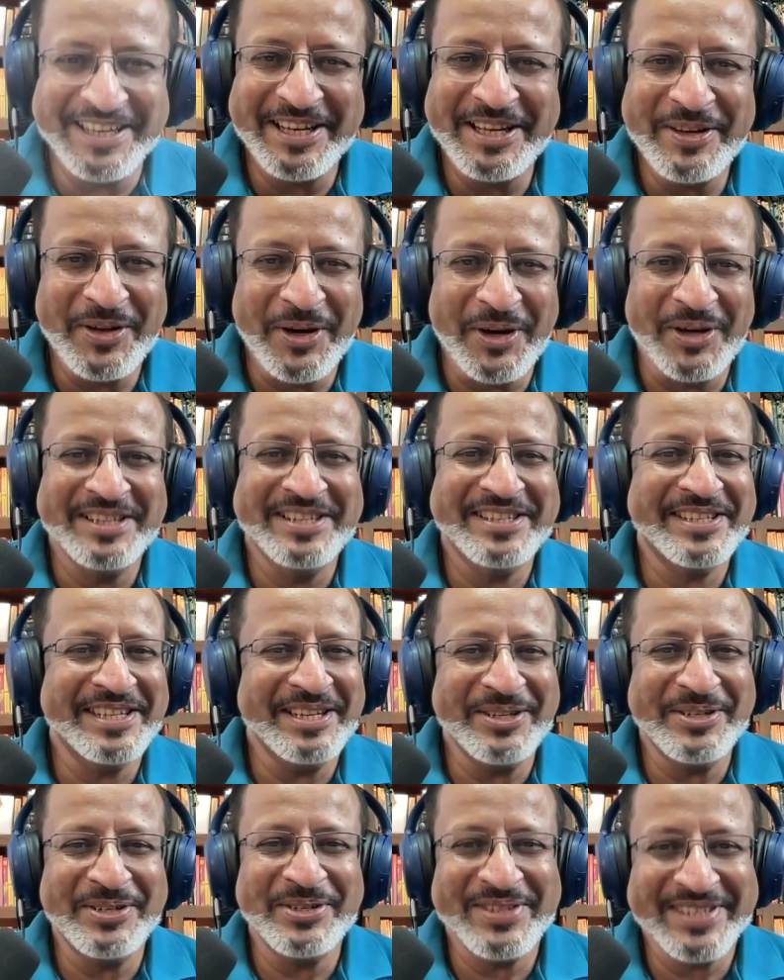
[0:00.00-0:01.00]
in a non
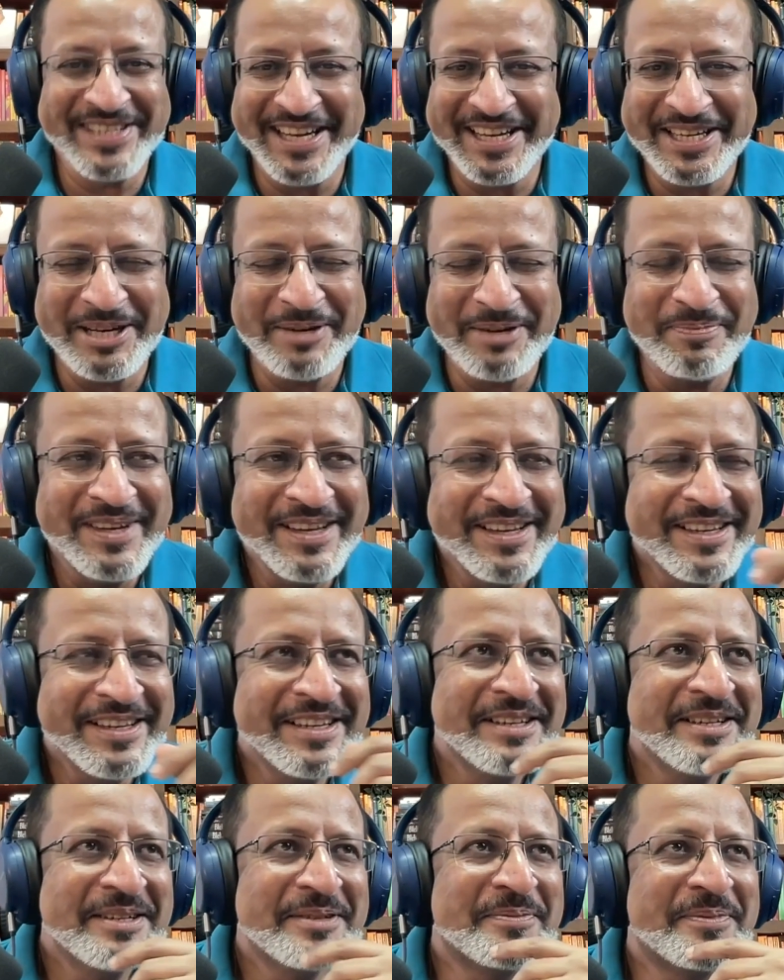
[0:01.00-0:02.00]
CO2 setup.
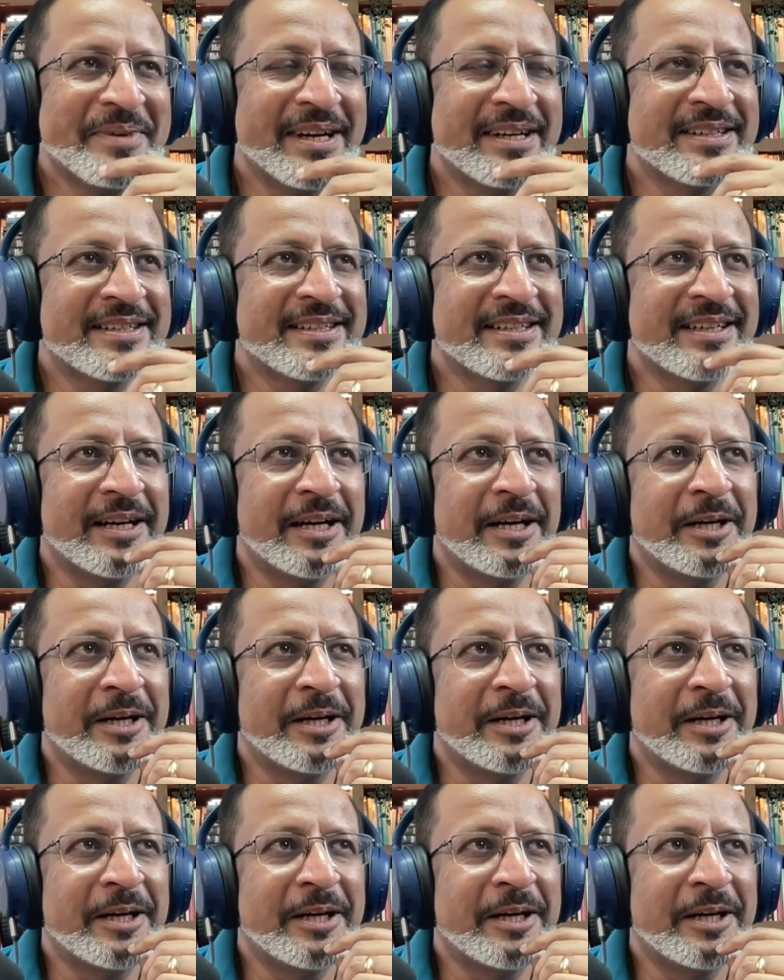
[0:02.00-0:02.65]
But